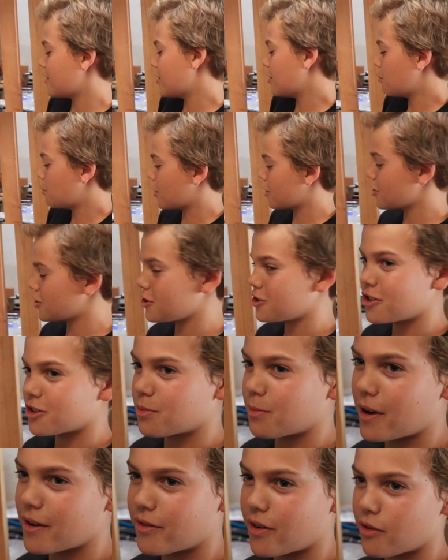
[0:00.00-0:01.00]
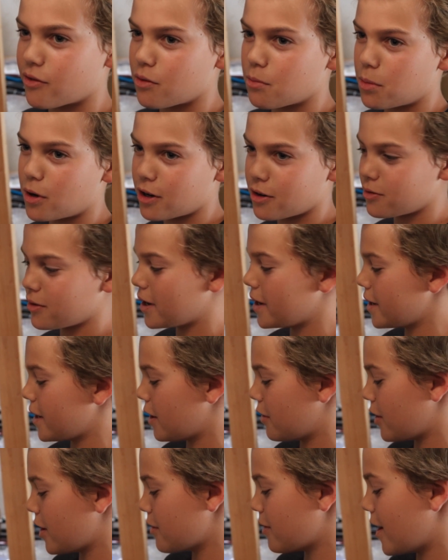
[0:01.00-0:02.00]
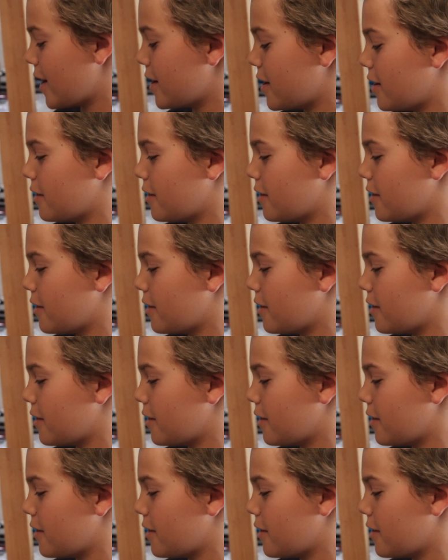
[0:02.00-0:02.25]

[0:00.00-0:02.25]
know, bars are just my favorite part. Hey. Right now I ride